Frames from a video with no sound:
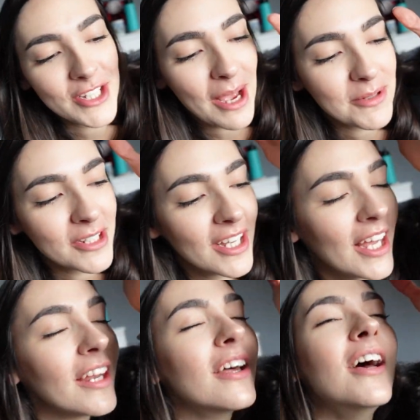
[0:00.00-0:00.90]
chapter,
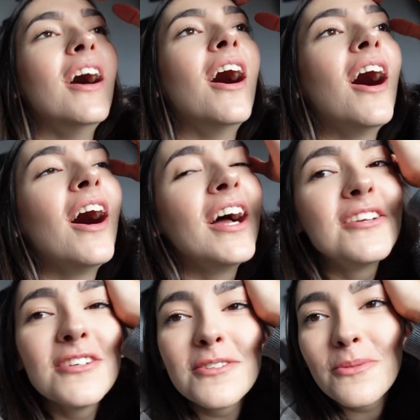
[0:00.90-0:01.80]
and I
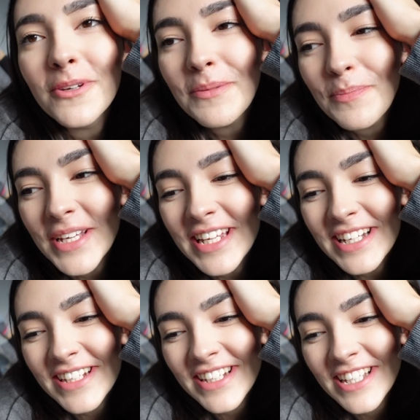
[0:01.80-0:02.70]
just want to
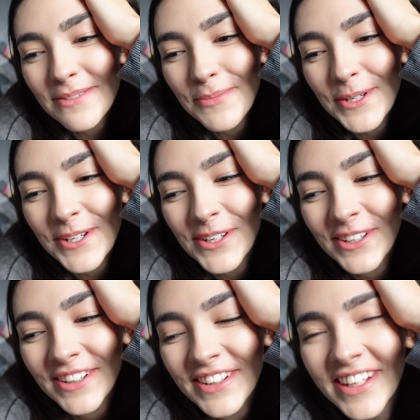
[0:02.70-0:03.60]
binge this book.